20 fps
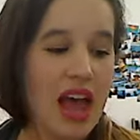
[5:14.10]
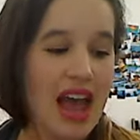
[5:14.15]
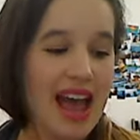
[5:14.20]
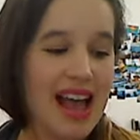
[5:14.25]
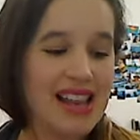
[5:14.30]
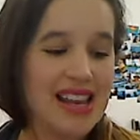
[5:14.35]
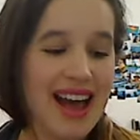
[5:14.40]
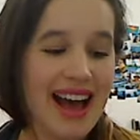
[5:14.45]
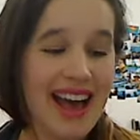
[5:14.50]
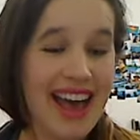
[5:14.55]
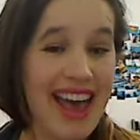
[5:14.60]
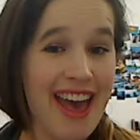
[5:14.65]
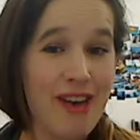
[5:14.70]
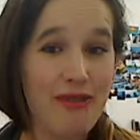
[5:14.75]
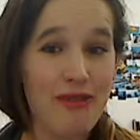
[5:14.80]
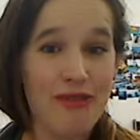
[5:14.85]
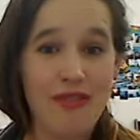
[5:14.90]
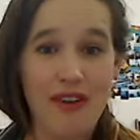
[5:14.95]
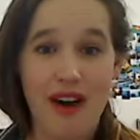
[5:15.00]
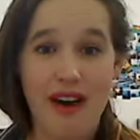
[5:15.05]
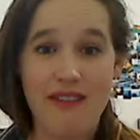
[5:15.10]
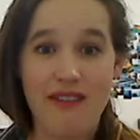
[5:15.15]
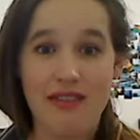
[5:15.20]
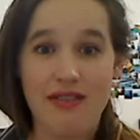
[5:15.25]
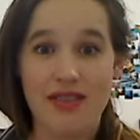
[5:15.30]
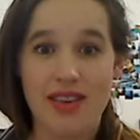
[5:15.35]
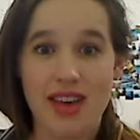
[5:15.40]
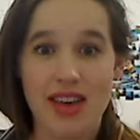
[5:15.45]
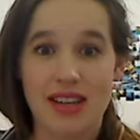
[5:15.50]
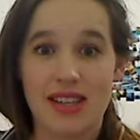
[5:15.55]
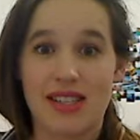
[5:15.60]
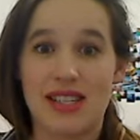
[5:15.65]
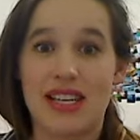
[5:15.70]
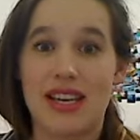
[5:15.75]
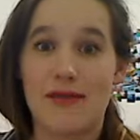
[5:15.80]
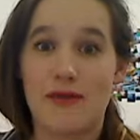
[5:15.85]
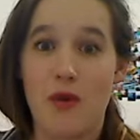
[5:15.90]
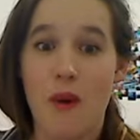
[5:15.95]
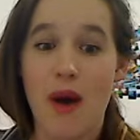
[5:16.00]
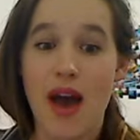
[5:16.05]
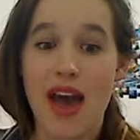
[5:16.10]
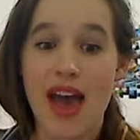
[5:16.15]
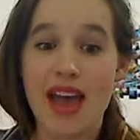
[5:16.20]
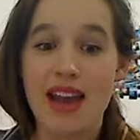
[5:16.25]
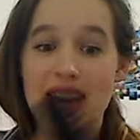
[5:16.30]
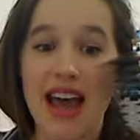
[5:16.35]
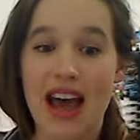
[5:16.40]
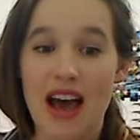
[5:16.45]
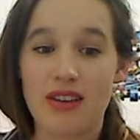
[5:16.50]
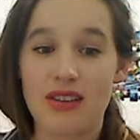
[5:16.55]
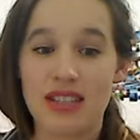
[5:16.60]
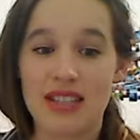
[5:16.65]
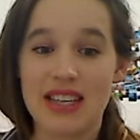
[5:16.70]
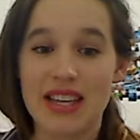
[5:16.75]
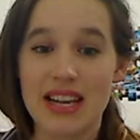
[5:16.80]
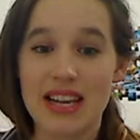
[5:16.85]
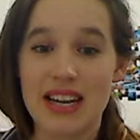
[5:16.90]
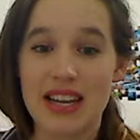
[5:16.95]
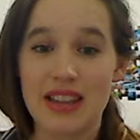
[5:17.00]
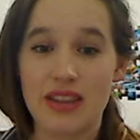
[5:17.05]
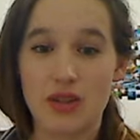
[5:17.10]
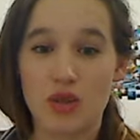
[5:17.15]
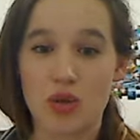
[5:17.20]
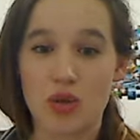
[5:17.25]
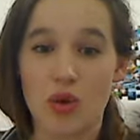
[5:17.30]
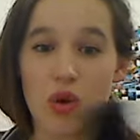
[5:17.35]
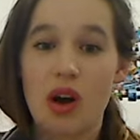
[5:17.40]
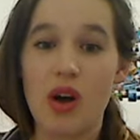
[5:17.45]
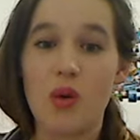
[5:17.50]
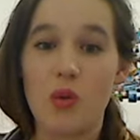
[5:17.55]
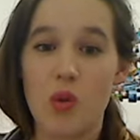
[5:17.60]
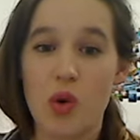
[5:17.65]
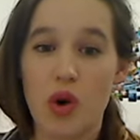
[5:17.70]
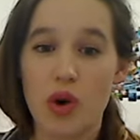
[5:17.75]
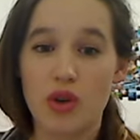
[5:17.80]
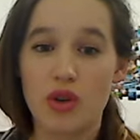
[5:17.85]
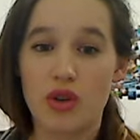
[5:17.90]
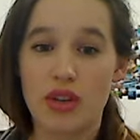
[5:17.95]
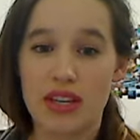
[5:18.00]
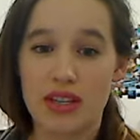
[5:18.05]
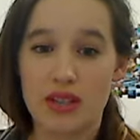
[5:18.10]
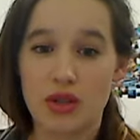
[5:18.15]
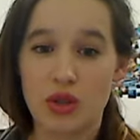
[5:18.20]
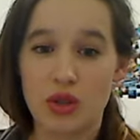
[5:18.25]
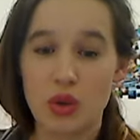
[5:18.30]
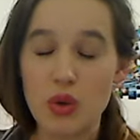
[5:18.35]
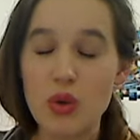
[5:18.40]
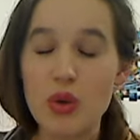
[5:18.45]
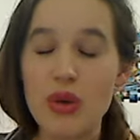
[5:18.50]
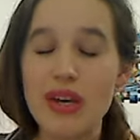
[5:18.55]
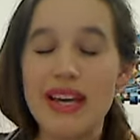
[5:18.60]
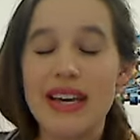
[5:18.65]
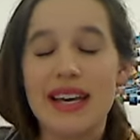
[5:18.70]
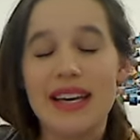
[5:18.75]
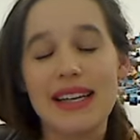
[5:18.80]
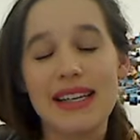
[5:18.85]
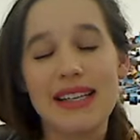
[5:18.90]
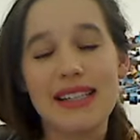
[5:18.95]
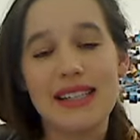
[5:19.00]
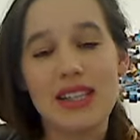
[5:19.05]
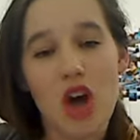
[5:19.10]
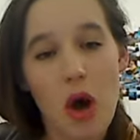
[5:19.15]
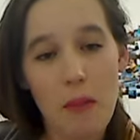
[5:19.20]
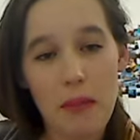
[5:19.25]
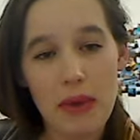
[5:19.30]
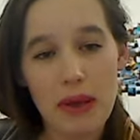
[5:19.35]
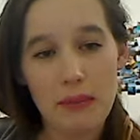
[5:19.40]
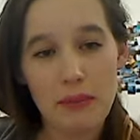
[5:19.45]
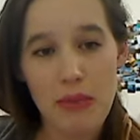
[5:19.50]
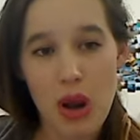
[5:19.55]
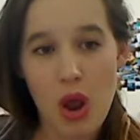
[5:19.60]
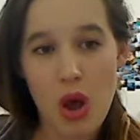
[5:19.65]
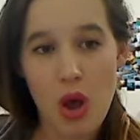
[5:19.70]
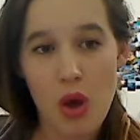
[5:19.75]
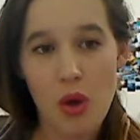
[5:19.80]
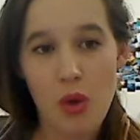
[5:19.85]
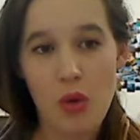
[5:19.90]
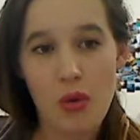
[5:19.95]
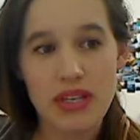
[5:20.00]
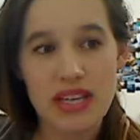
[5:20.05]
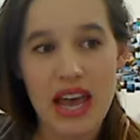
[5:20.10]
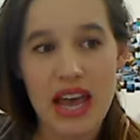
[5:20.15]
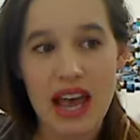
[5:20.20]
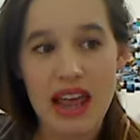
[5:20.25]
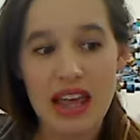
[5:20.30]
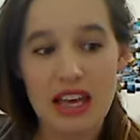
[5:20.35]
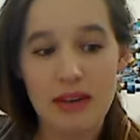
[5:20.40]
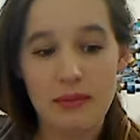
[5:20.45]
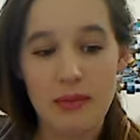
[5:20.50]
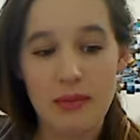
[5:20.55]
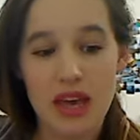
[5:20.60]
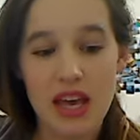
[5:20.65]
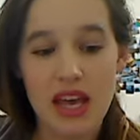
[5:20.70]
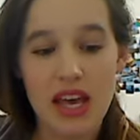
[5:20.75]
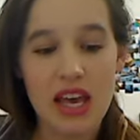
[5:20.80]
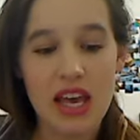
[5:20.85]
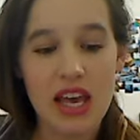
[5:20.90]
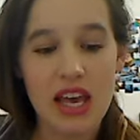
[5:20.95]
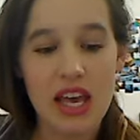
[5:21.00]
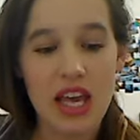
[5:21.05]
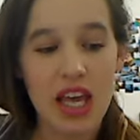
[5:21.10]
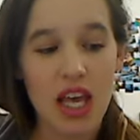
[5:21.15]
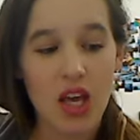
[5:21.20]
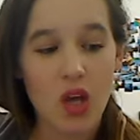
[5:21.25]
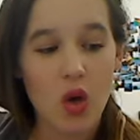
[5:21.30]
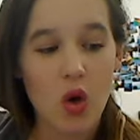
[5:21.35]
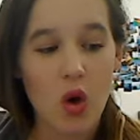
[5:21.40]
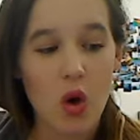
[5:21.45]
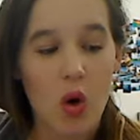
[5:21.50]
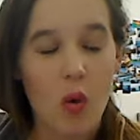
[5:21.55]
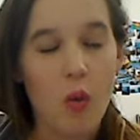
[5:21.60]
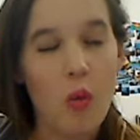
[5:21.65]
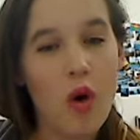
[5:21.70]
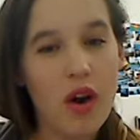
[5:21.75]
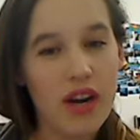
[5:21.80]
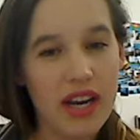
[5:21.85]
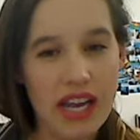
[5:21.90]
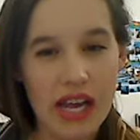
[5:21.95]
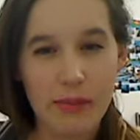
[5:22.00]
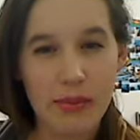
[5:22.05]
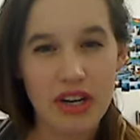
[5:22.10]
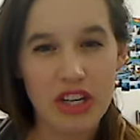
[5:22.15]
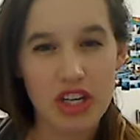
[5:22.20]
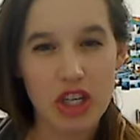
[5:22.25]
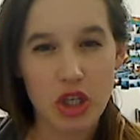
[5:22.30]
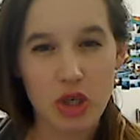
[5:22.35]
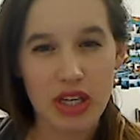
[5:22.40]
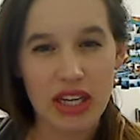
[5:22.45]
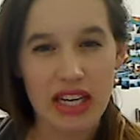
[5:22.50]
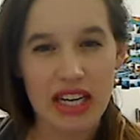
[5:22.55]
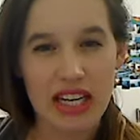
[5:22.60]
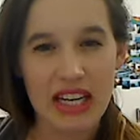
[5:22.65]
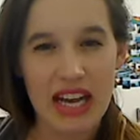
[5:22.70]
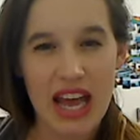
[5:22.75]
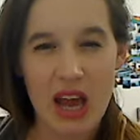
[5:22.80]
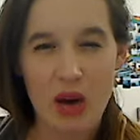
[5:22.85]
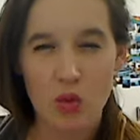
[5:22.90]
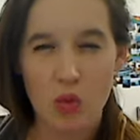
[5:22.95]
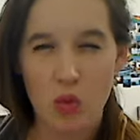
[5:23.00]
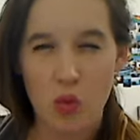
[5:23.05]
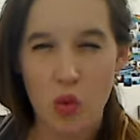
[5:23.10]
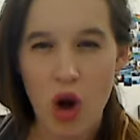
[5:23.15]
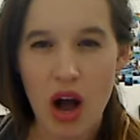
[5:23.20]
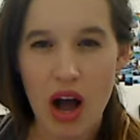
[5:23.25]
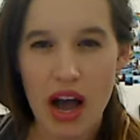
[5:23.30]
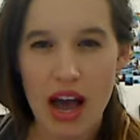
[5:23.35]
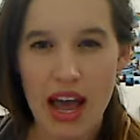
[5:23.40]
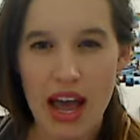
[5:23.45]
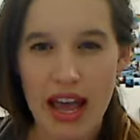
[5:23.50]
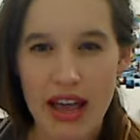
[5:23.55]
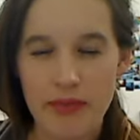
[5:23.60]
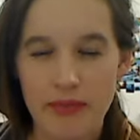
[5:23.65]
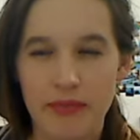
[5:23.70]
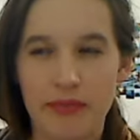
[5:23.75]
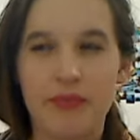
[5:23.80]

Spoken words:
And I have 5 of these to give away. Now, to get in the drawer, what you need to do is comment below telling me what hairbrush you need and why.